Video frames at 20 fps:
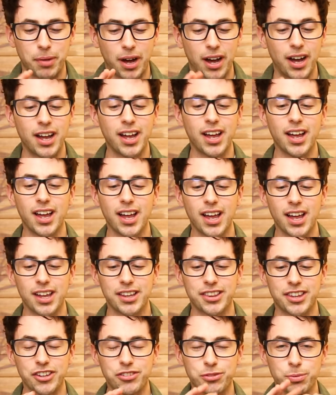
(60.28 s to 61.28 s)
but
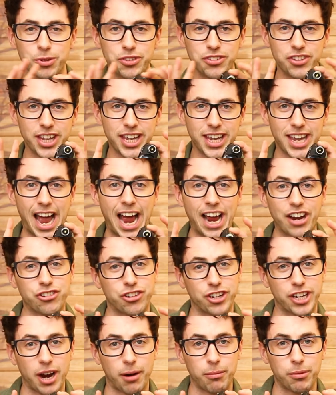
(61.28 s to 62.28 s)
this was the
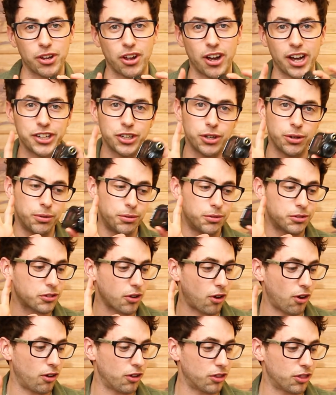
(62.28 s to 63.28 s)
action camera that I used
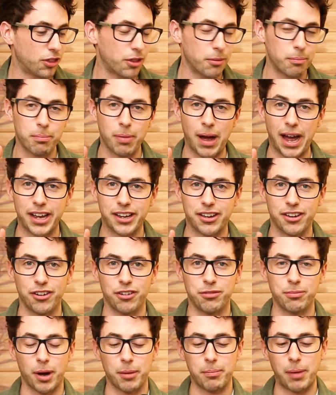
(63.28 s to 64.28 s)
on the back
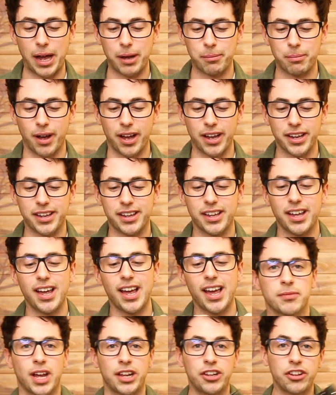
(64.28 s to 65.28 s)
of my backpack.
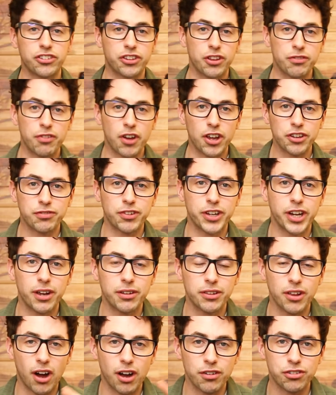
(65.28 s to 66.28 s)
And this is the first video
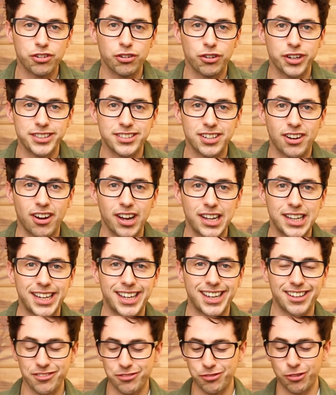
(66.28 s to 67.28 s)
that I've shot
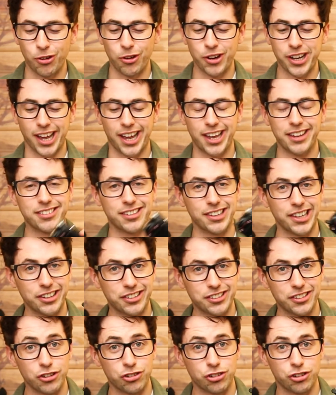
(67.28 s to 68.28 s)
entirely in 4K. So
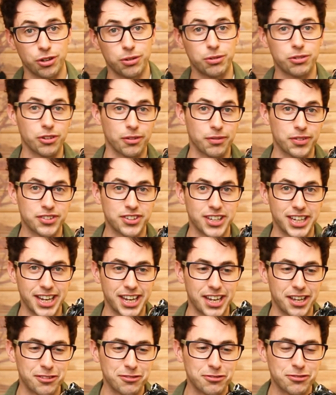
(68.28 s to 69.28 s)
this shoots obviously
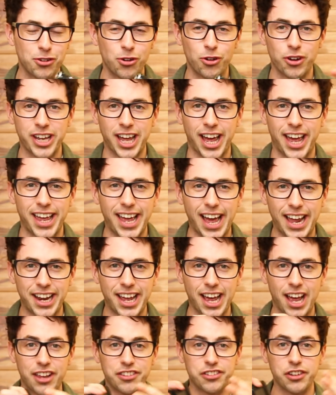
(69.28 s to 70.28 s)
in 4K and
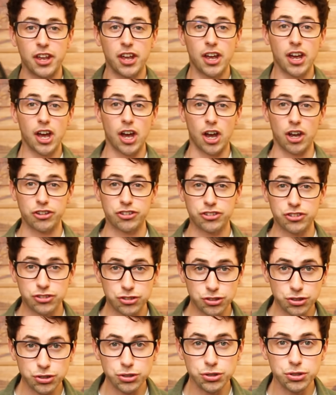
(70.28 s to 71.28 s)
it has a
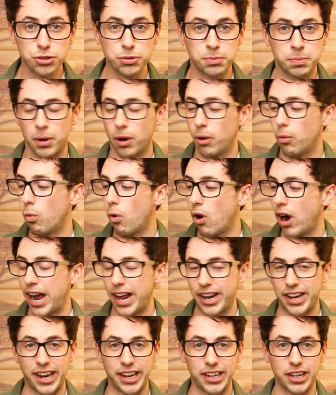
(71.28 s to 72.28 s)
super
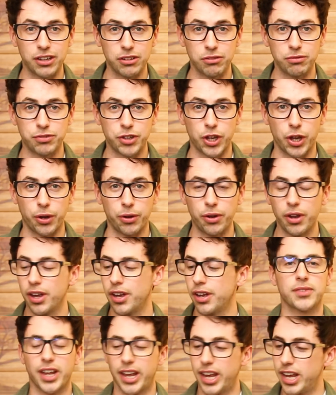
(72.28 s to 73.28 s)
wide angle view,
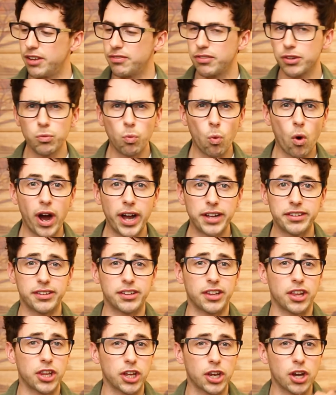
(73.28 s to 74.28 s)
even wider
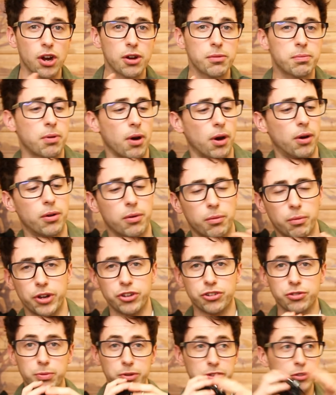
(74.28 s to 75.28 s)
than the GoPro,
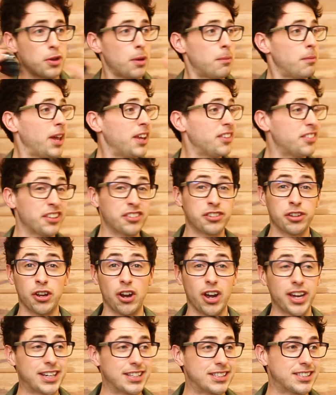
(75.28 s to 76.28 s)
which was amazing so that
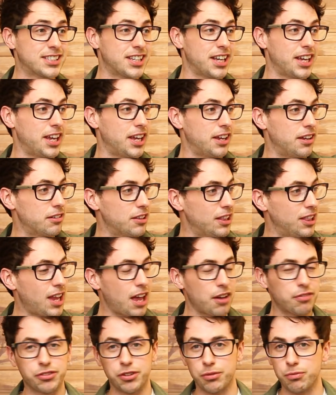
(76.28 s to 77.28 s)
I could see
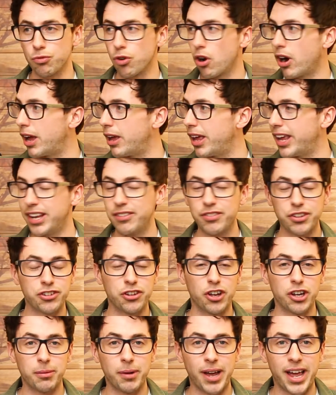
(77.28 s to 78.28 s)
left and right either
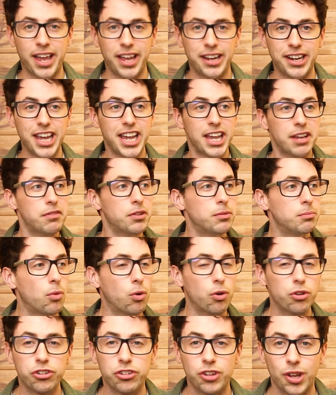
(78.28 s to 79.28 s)
side of my head, even
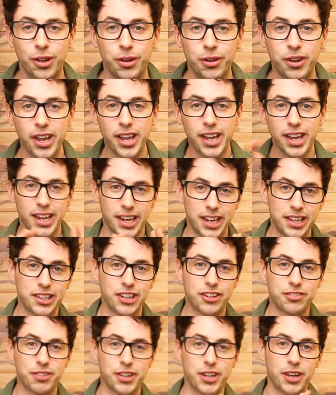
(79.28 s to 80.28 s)
more so in
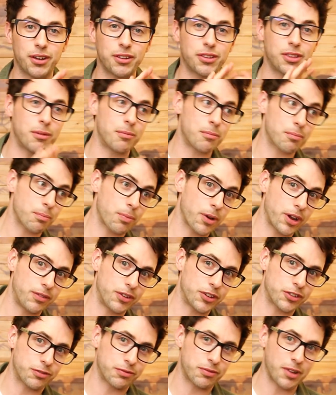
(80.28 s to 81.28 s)
this video than
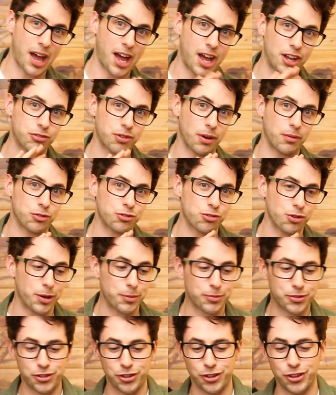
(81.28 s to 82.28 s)
previous travel
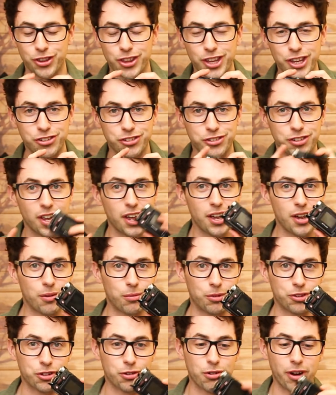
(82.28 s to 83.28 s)
trips. So this
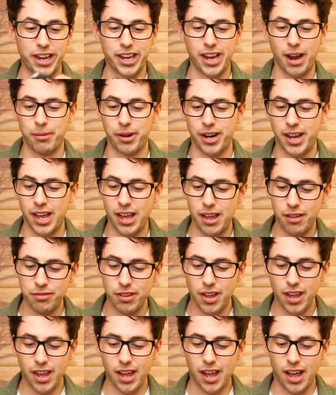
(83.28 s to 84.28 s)
was a great camera to have.
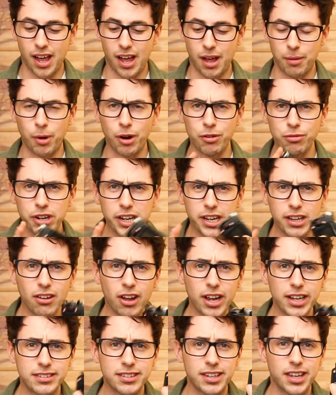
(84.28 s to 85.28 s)
I really
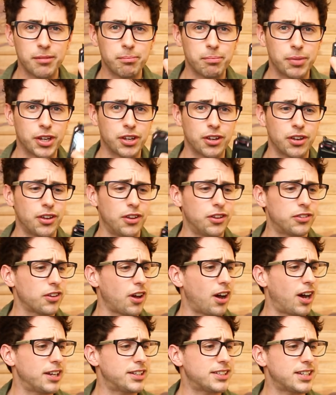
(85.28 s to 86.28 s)
liked it because
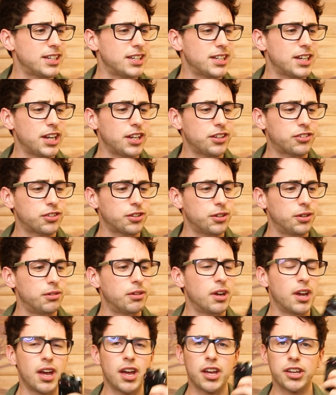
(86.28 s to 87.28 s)
I didn't need to
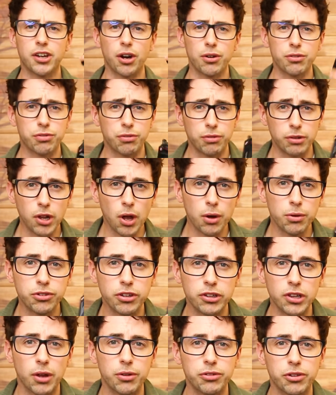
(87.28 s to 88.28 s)
go through loads
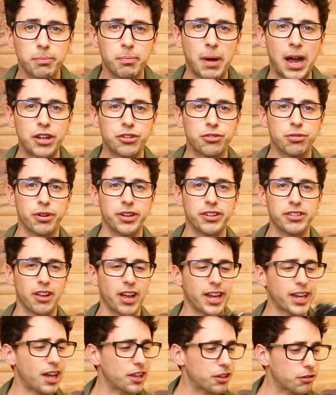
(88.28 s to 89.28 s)
and loads of batteries
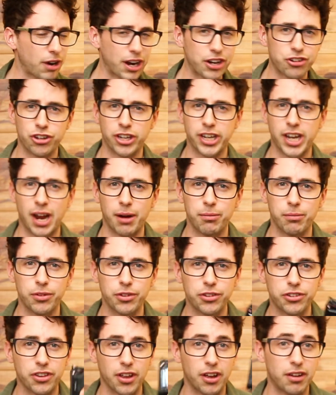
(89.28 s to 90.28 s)
like other action
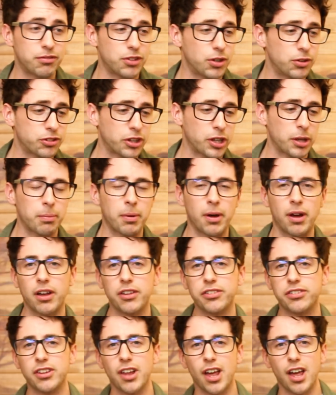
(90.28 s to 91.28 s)
cameras that I've used in the
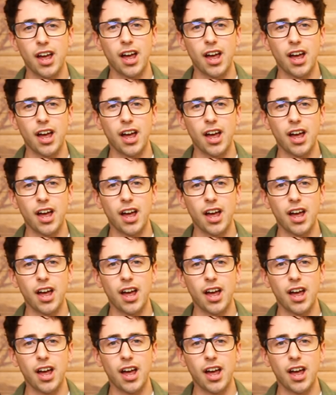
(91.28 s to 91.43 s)
past,